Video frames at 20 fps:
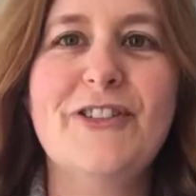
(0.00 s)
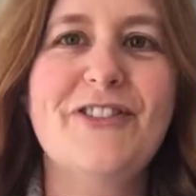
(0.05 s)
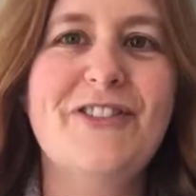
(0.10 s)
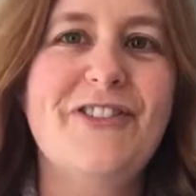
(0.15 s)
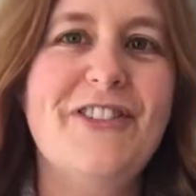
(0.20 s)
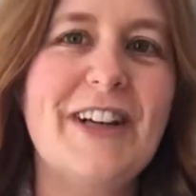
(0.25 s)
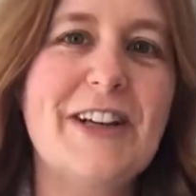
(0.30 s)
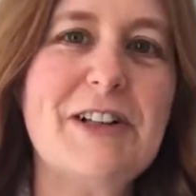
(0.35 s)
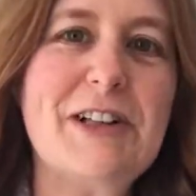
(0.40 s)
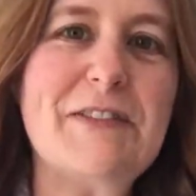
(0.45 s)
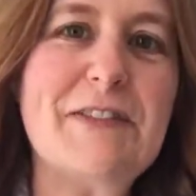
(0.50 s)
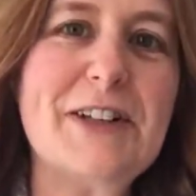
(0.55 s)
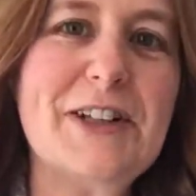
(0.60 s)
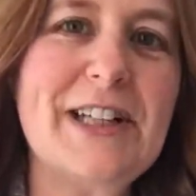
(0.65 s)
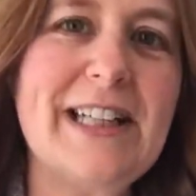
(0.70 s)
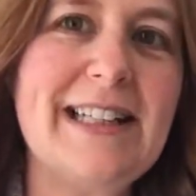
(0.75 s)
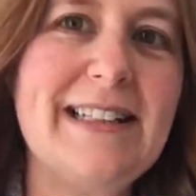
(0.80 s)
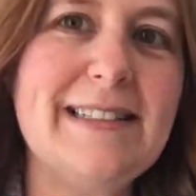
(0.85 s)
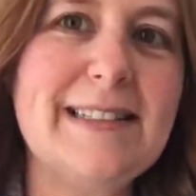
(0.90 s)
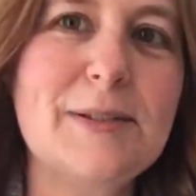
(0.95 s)
Very, very
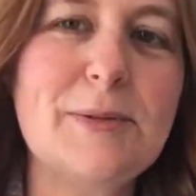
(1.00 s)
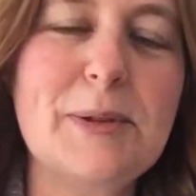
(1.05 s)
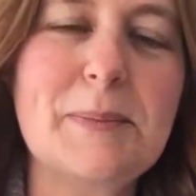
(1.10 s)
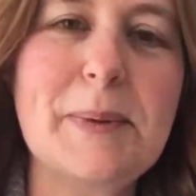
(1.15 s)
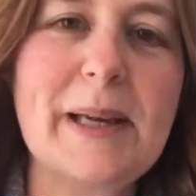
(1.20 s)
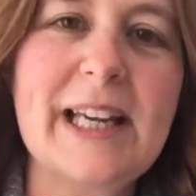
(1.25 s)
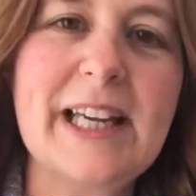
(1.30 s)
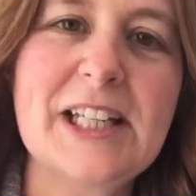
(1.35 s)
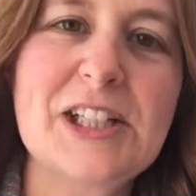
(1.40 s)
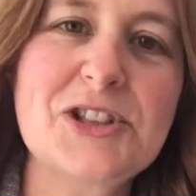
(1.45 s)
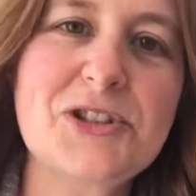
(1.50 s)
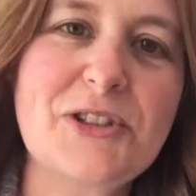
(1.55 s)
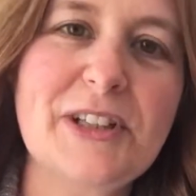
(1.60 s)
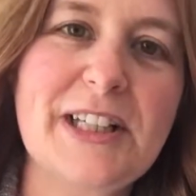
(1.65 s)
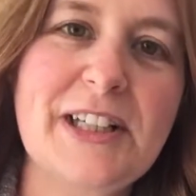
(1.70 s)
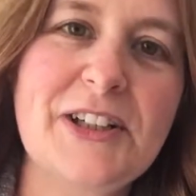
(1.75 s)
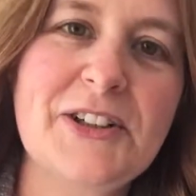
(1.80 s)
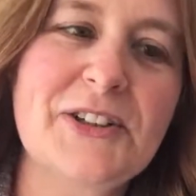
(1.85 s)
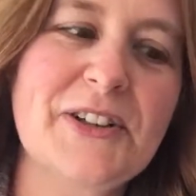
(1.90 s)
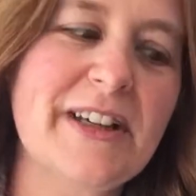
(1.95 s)
easy with pantry
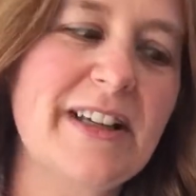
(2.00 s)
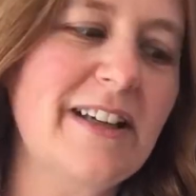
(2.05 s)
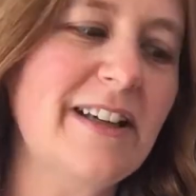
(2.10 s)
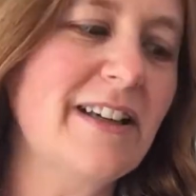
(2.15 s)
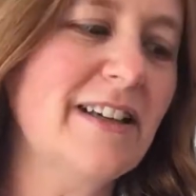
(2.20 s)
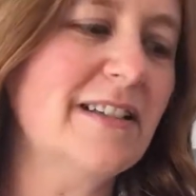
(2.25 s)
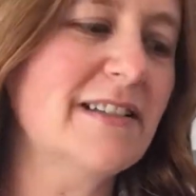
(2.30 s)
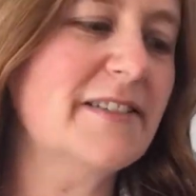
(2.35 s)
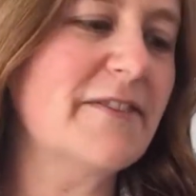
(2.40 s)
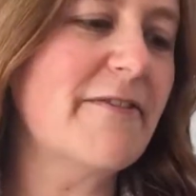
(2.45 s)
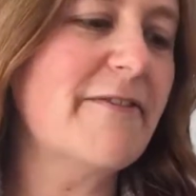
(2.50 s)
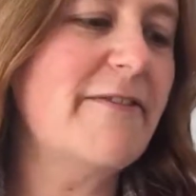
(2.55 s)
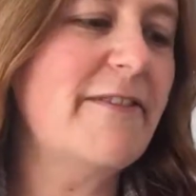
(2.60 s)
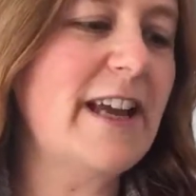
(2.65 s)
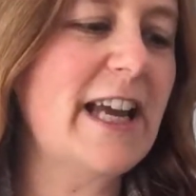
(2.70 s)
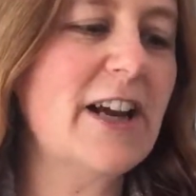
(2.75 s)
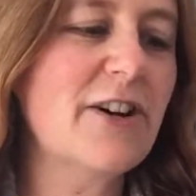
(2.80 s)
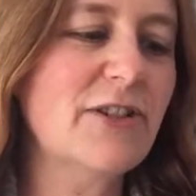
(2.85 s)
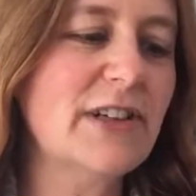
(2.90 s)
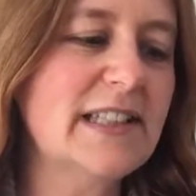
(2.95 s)
ingredients.
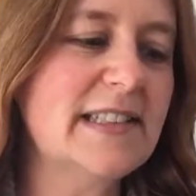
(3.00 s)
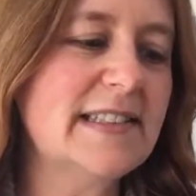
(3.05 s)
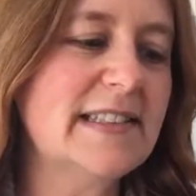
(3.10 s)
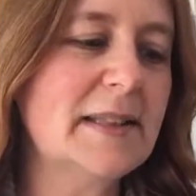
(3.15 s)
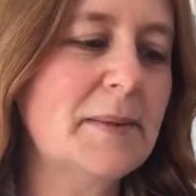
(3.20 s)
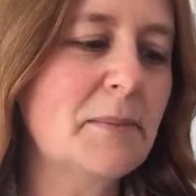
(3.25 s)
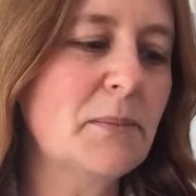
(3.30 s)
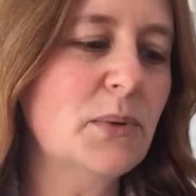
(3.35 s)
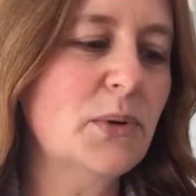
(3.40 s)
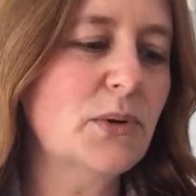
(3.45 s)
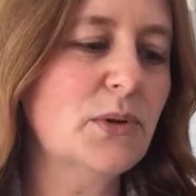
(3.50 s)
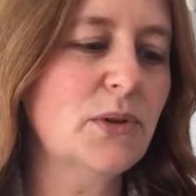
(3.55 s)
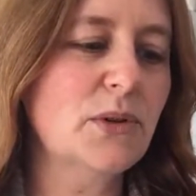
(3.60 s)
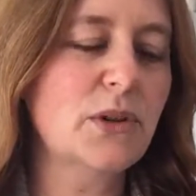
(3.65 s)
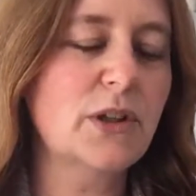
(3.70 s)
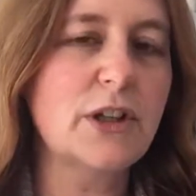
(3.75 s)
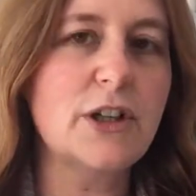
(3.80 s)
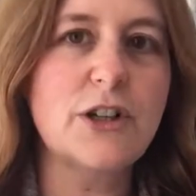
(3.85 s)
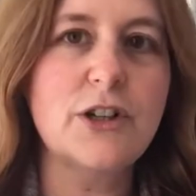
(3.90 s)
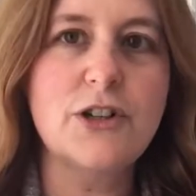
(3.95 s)
Very simple.
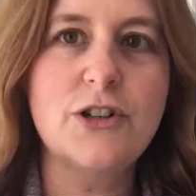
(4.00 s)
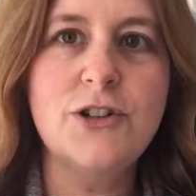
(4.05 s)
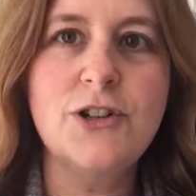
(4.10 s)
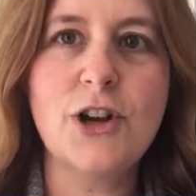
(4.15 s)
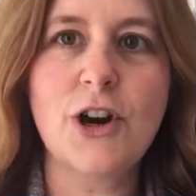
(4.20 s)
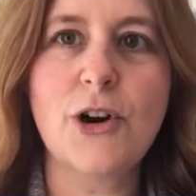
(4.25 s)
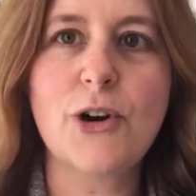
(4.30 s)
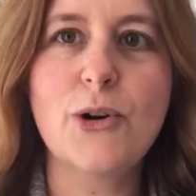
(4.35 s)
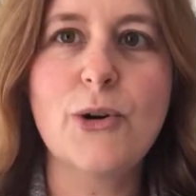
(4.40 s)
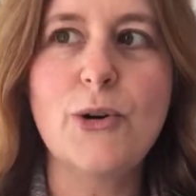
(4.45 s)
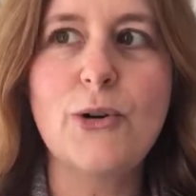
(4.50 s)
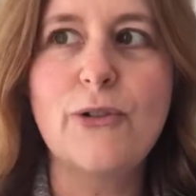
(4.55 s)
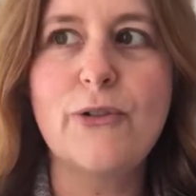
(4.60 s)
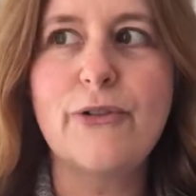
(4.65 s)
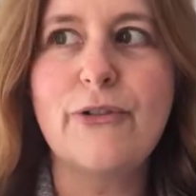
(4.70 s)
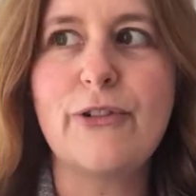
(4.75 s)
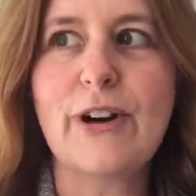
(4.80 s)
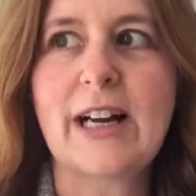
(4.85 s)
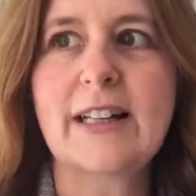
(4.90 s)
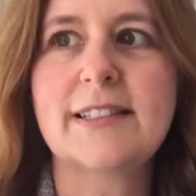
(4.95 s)
No
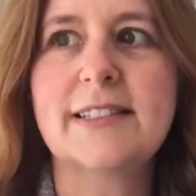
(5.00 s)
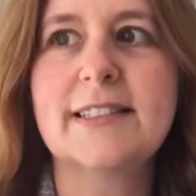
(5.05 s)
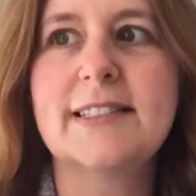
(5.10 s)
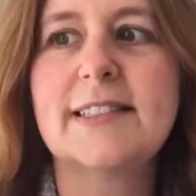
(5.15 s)
fuss.